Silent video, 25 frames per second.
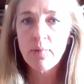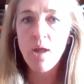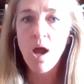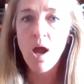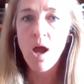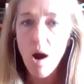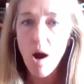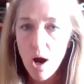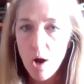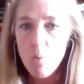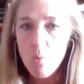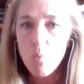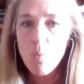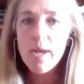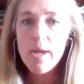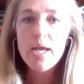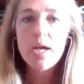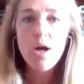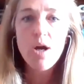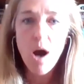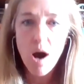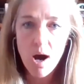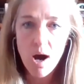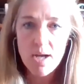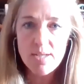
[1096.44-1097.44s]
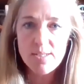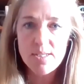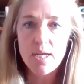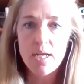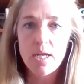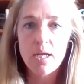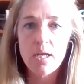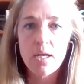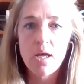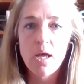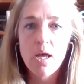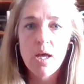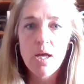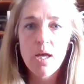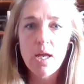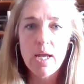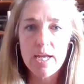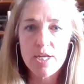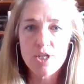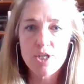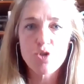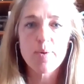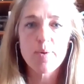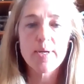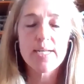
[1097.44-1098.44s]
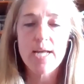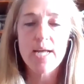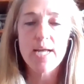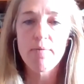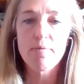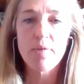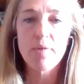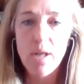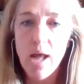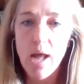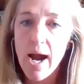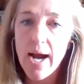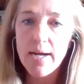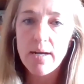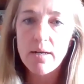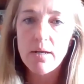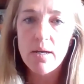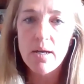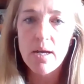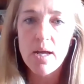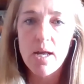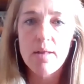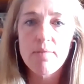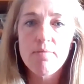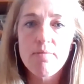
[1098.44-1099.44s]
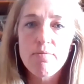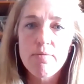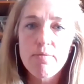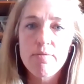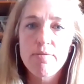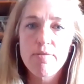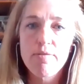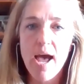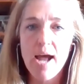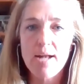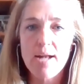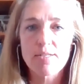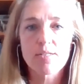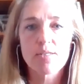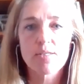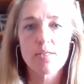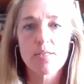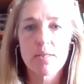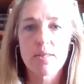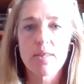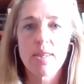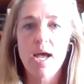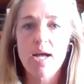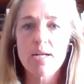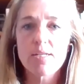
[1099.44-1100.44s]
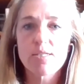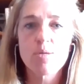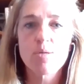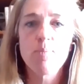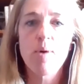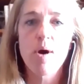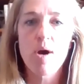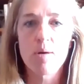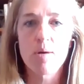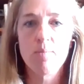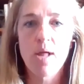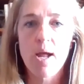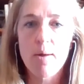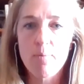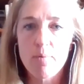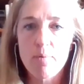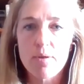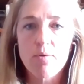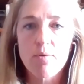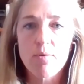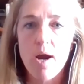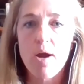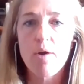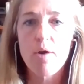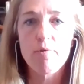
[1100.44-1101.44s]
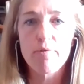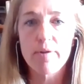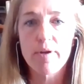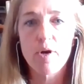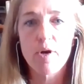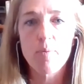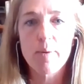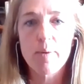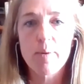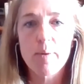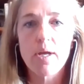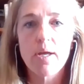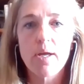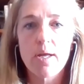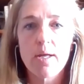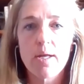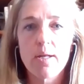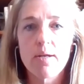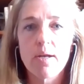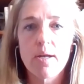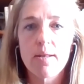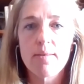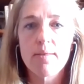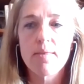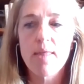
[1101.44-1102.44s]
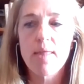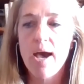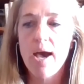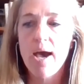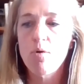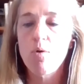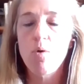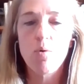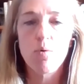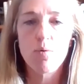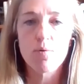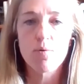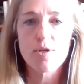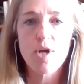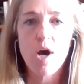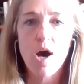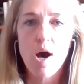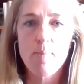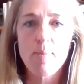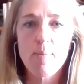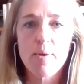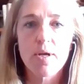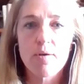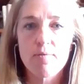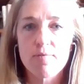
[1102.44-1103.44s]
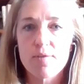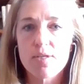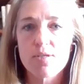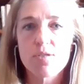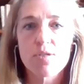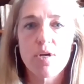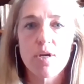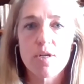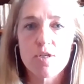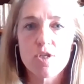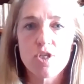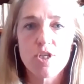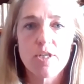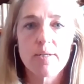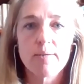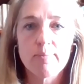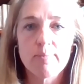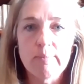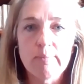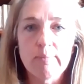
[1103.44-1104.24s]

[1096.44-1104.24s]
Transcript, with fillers: are we causing injury down the line? And that's that's the bottom line with cryotherapy and in that whole topic of discussion.